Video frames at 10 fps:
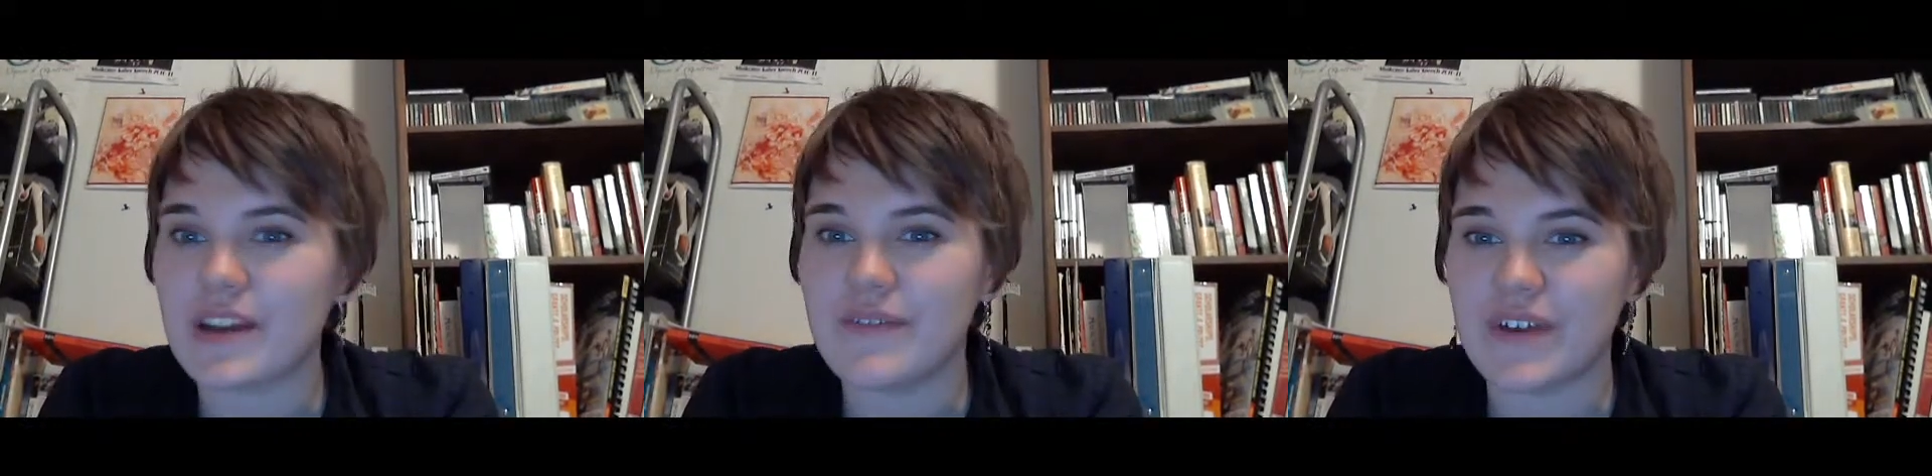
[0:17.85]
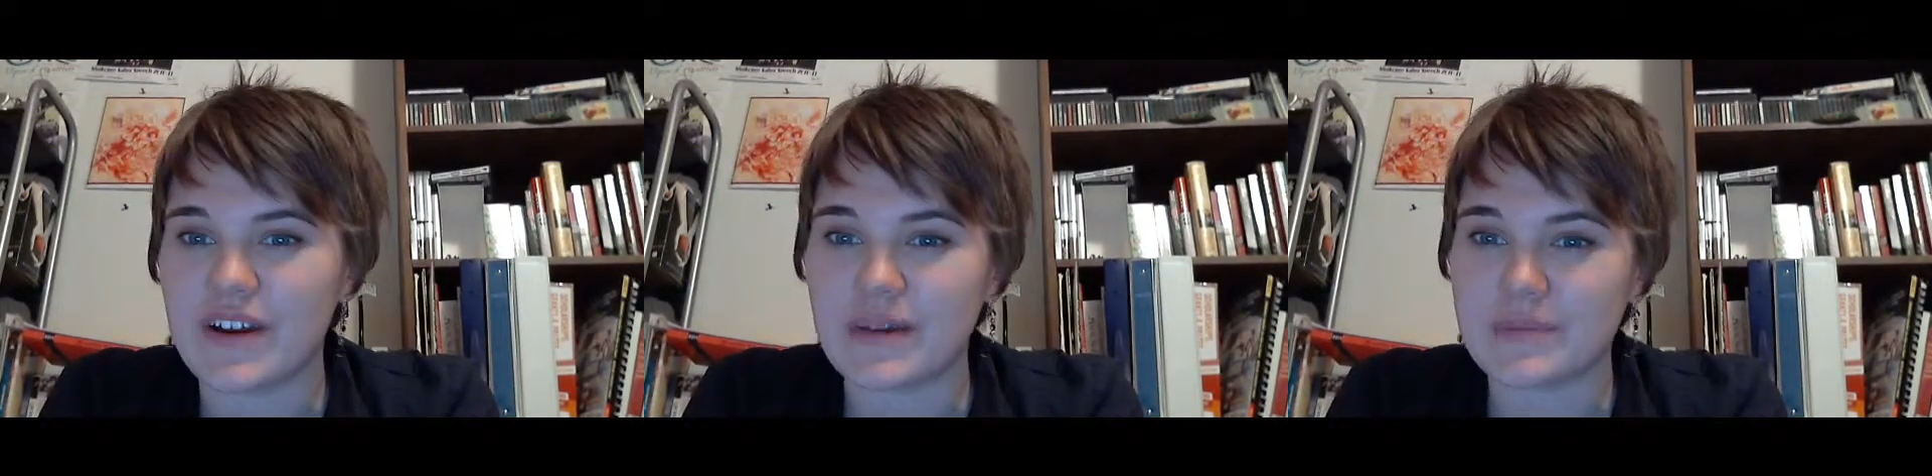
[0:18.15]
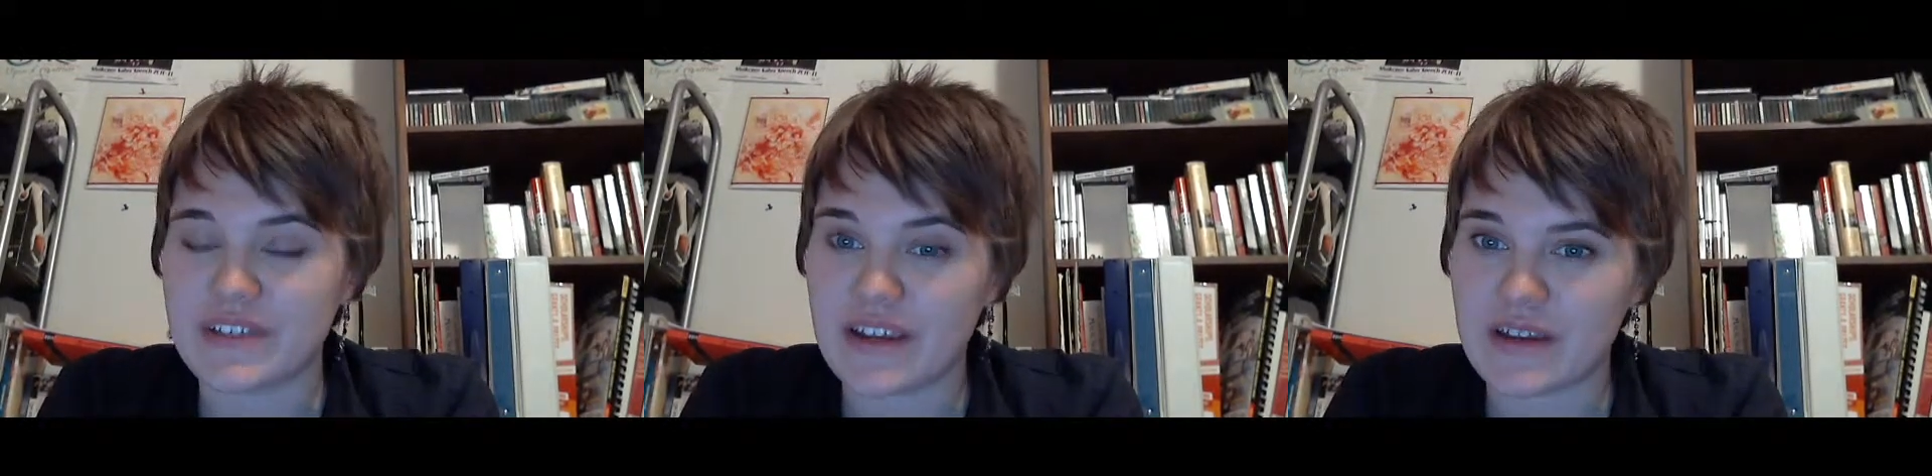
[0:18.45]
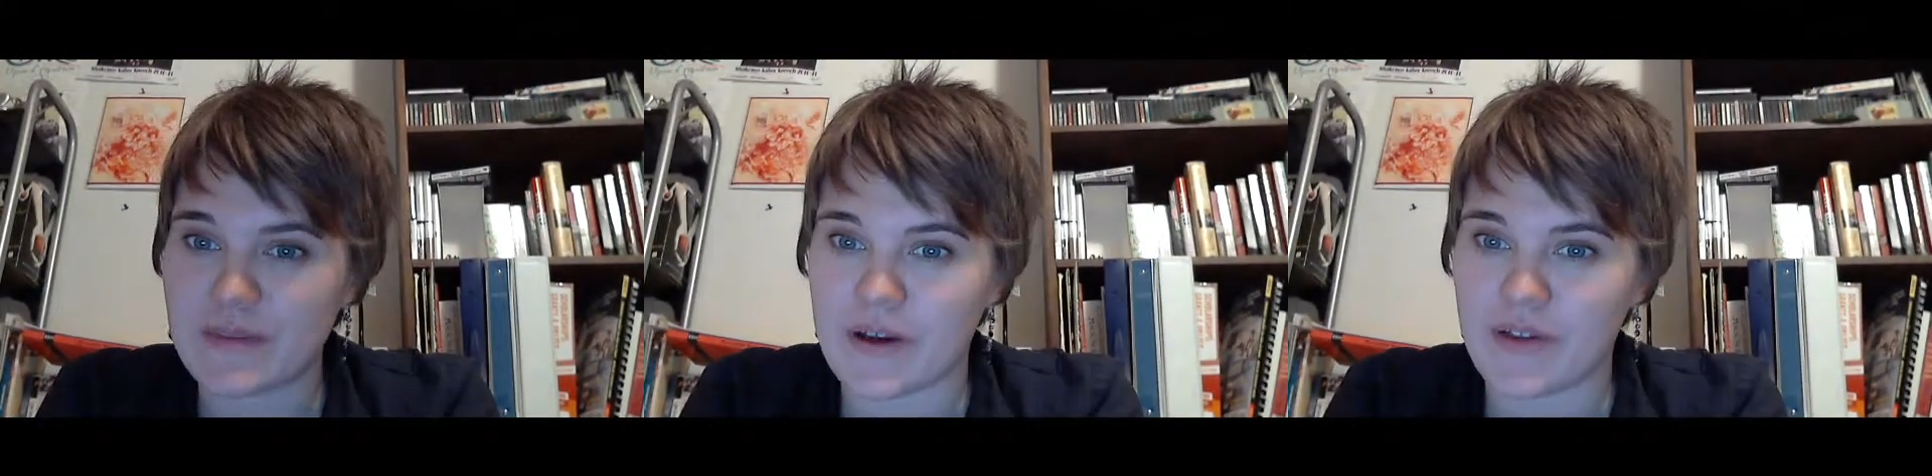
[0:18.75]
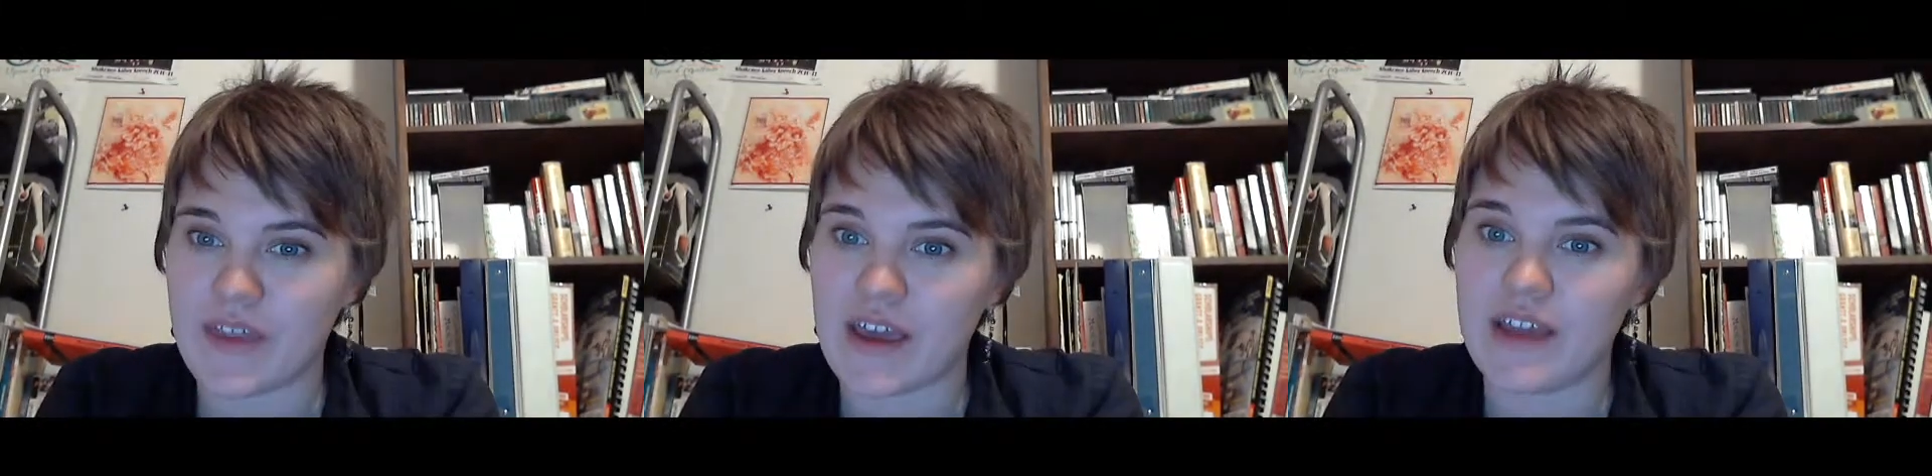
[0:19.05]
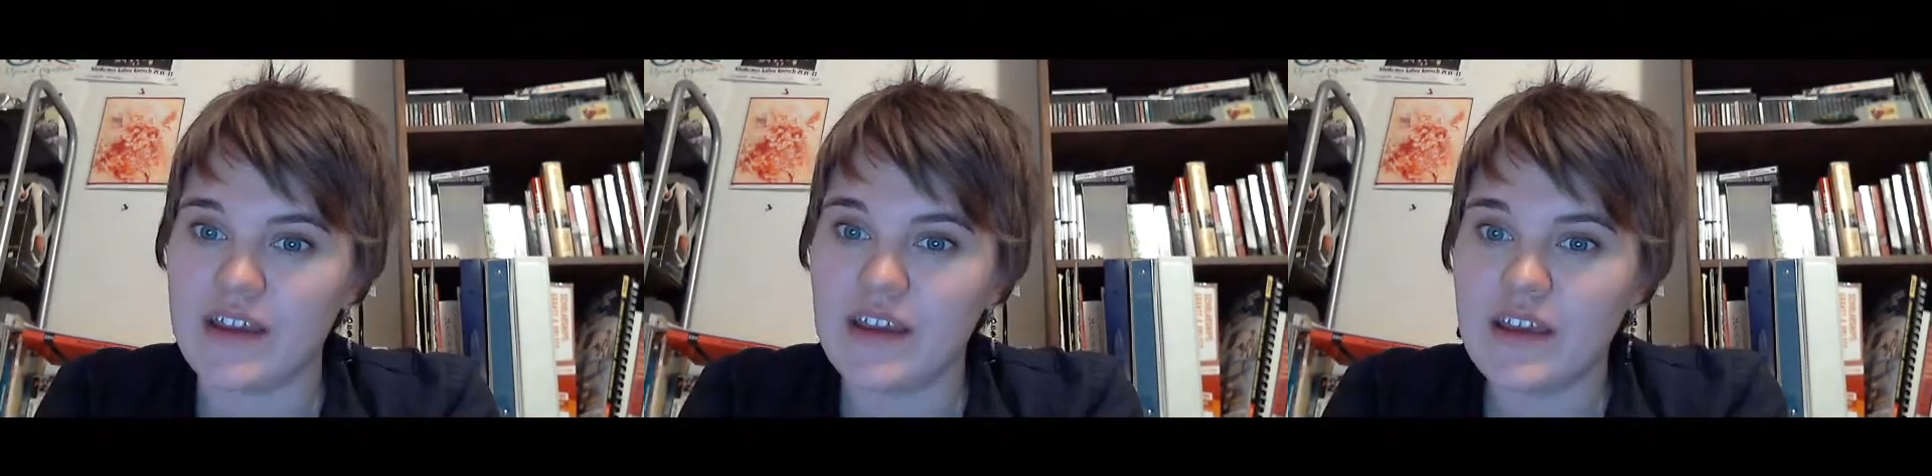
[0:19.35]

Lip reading: and I'm very upset about that.